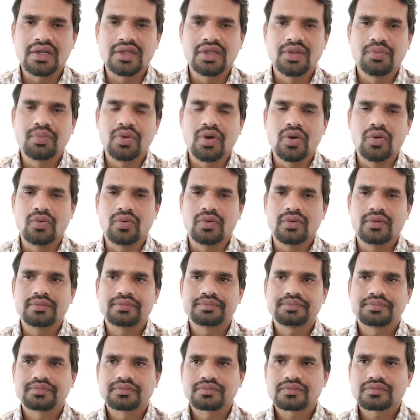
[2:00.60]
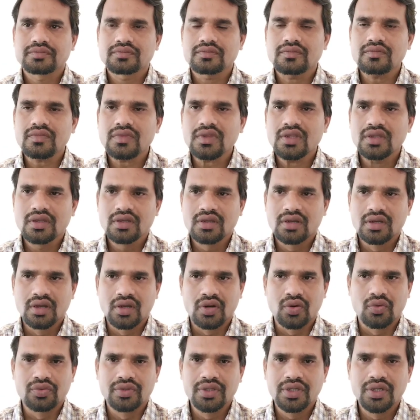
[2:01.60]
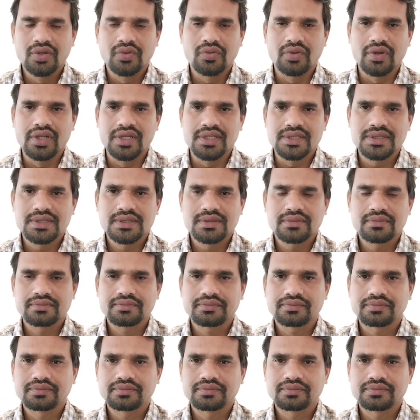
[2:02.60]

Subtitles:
are found around the nucleus.